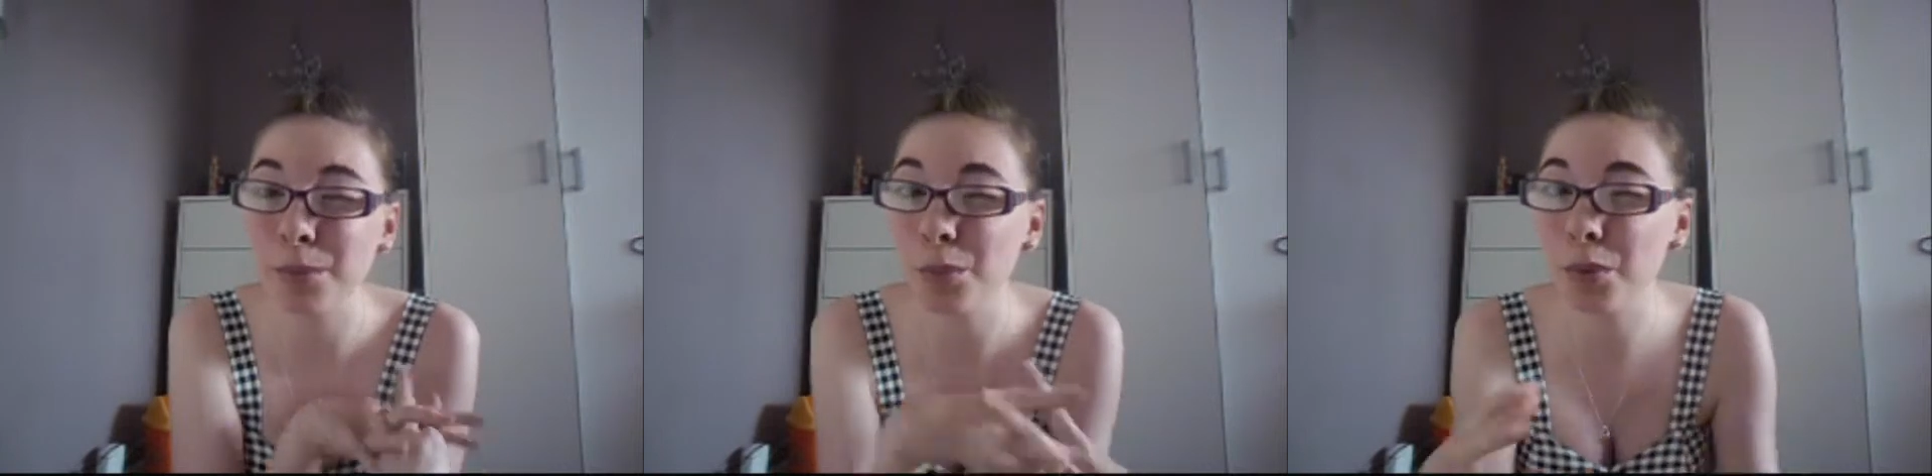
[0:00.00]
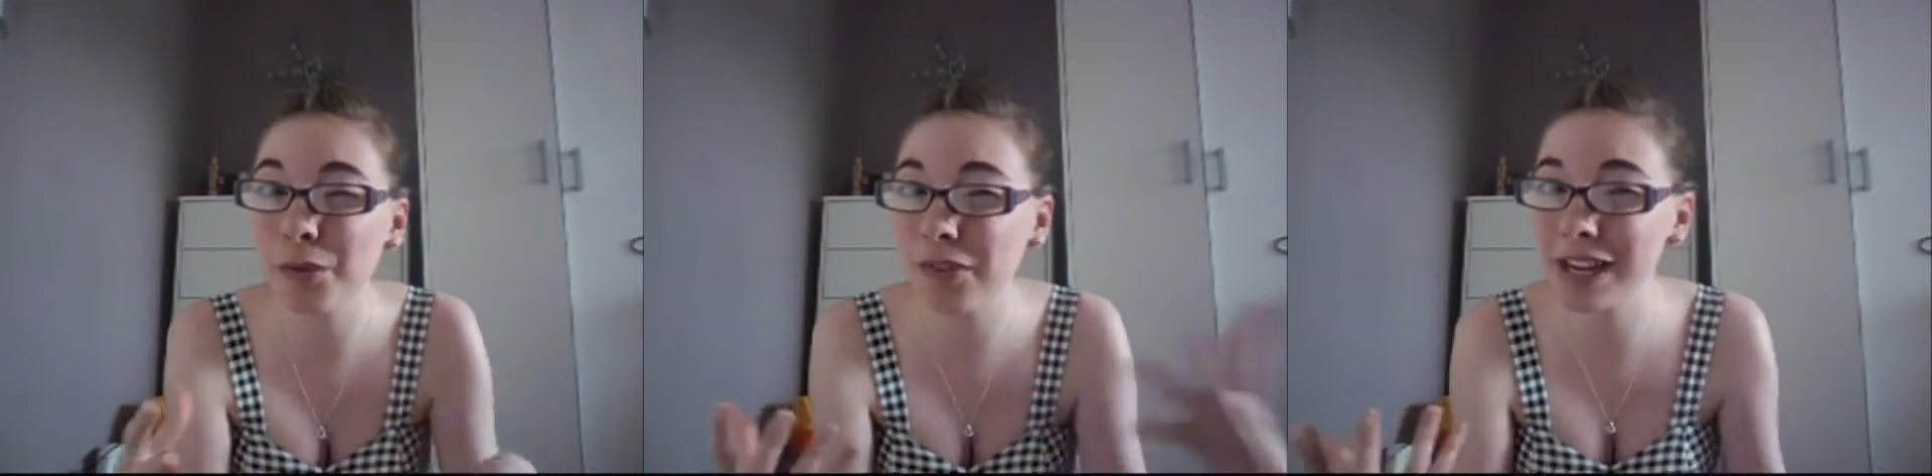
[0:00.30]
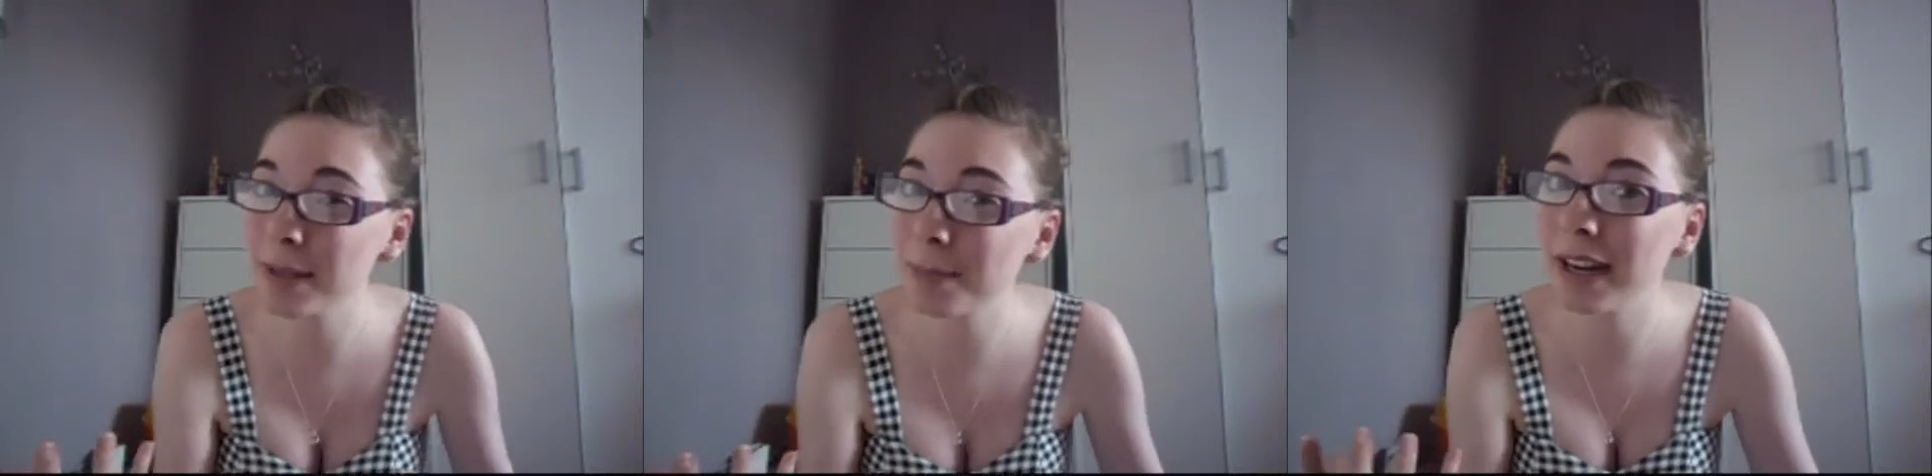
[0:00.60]
more
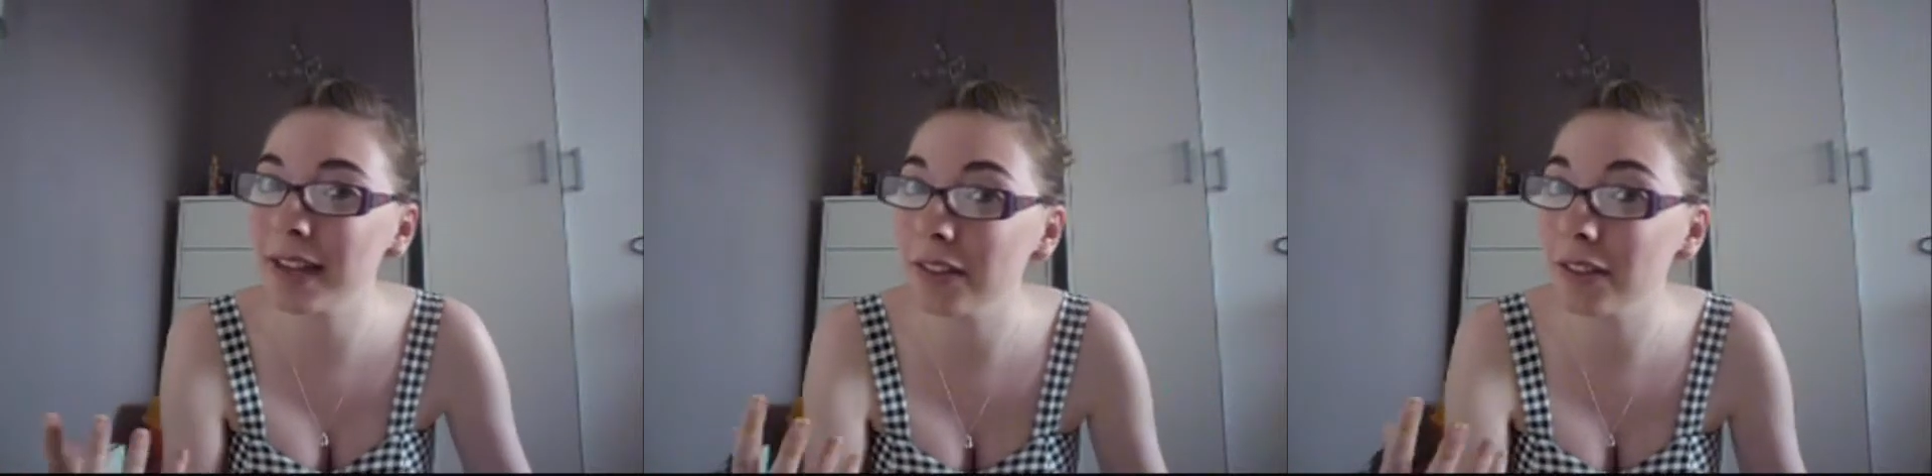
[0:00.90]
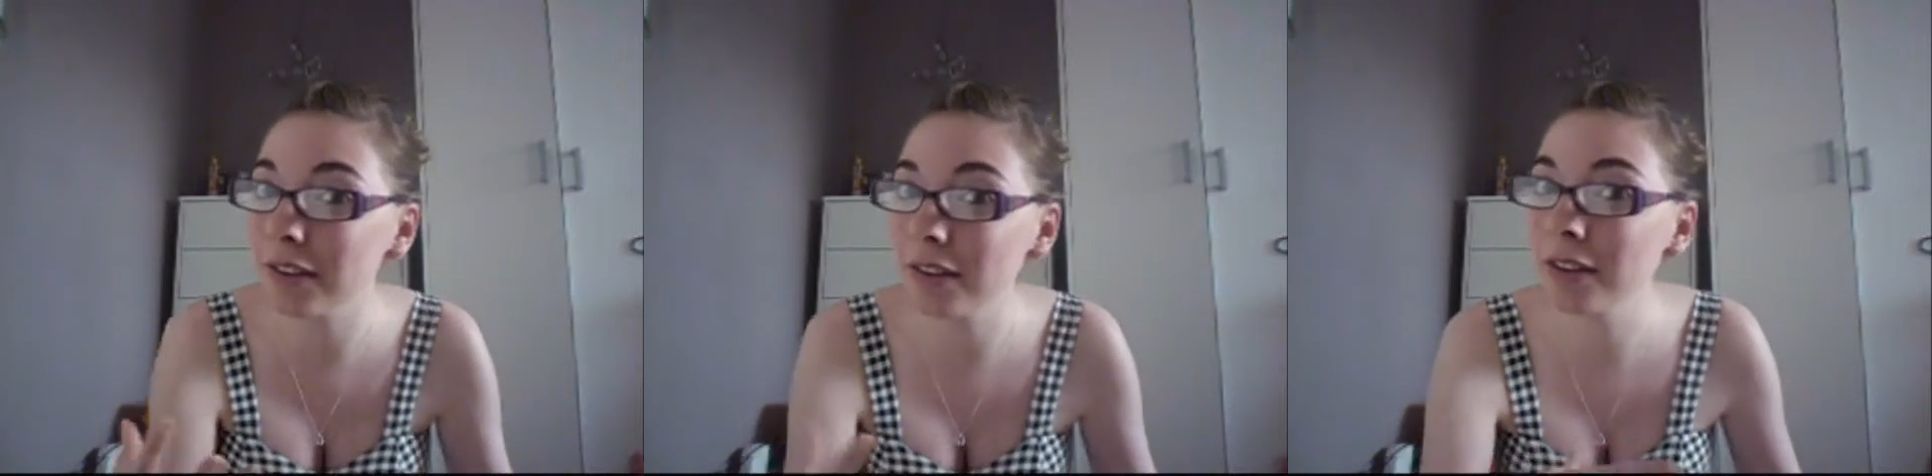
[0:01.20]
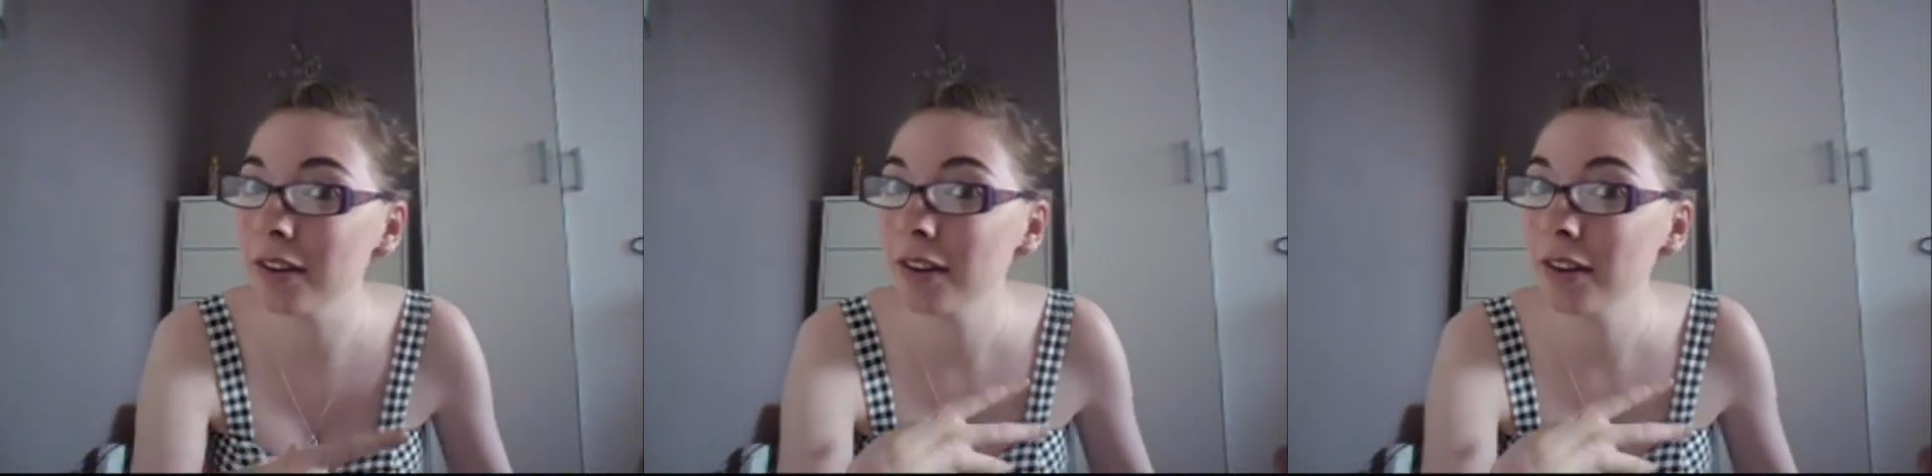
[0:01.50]
face paint than